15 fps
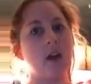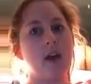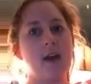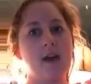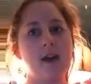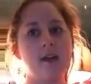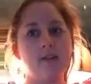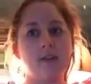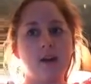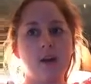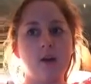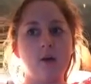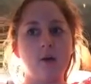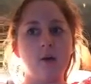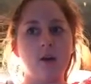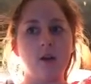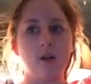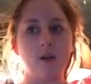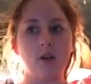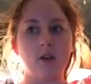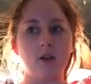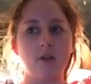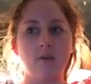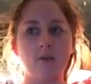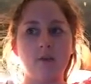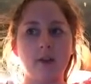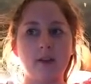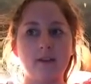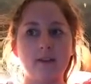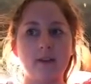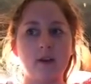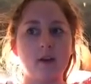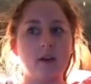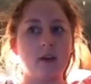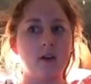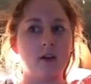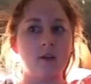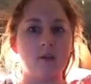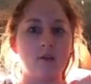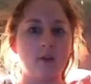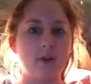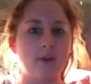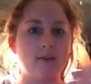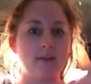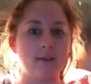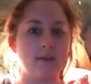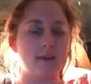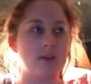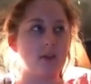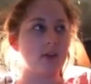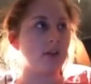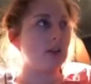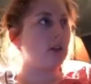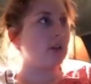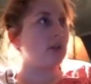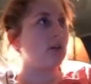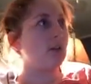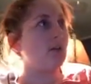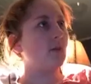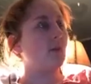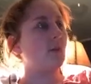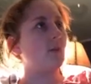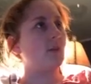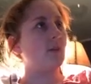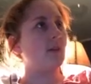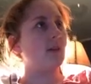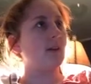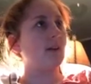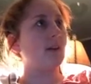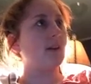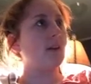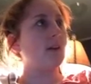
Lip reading: half-hour FaceTime private session or